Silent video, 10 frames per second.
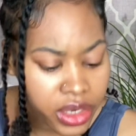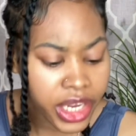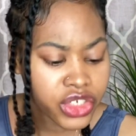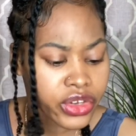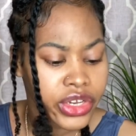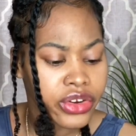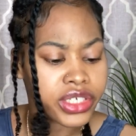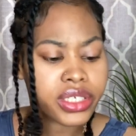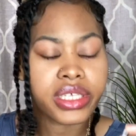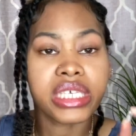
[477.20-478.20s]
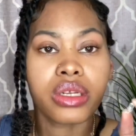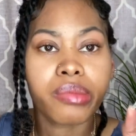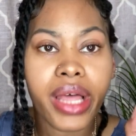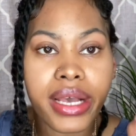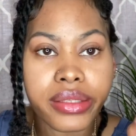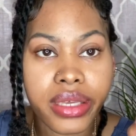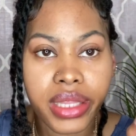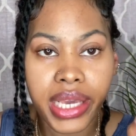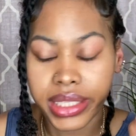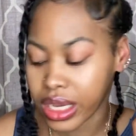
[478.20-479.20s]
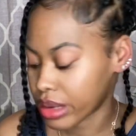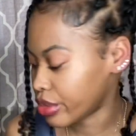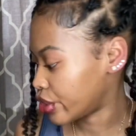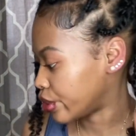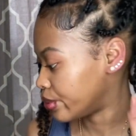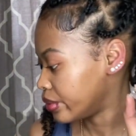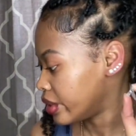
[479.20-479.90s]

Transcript: case y'all hear, it's just these little plastic things that come on them.